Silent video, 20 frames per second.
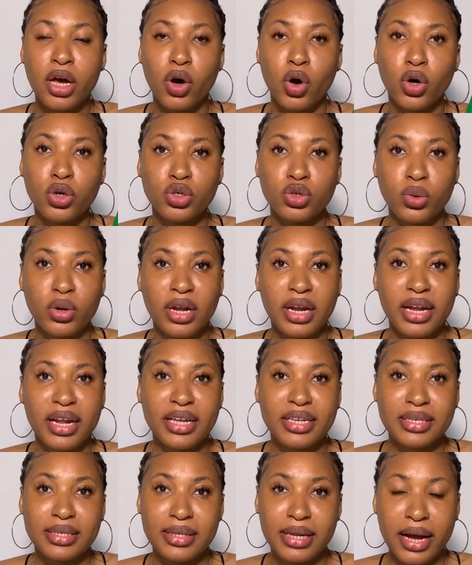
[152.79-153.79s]
also
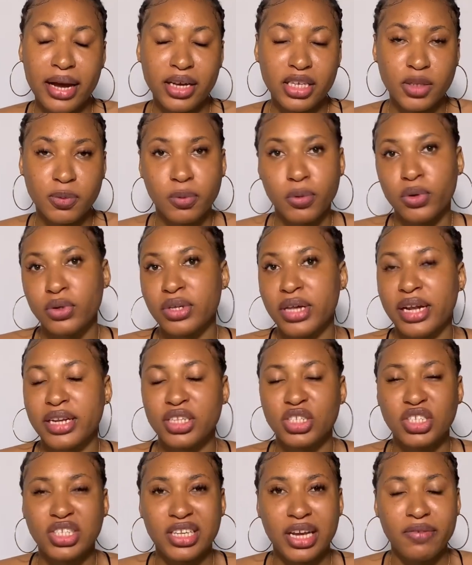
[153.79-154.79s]
cleans dark spot
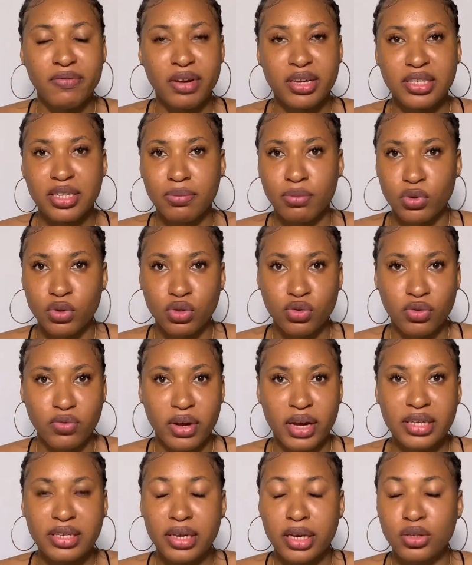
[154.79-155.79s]
and it serves as a
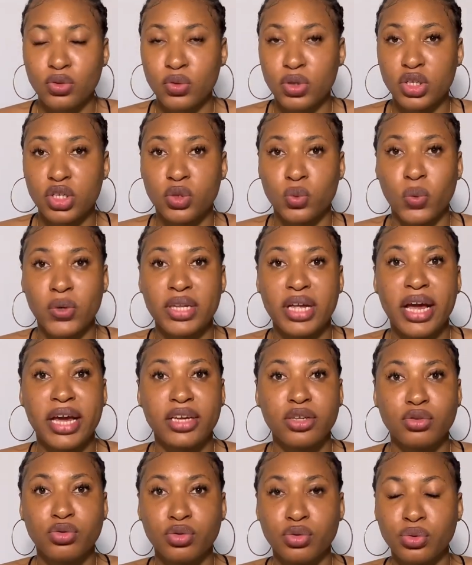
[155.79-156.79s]
moisturizer so this is what
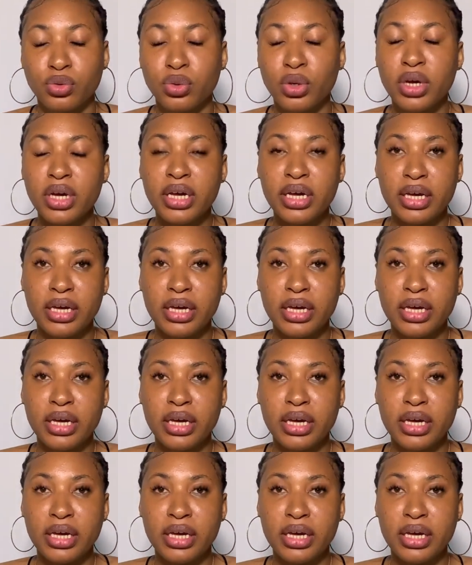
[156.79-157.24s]
i do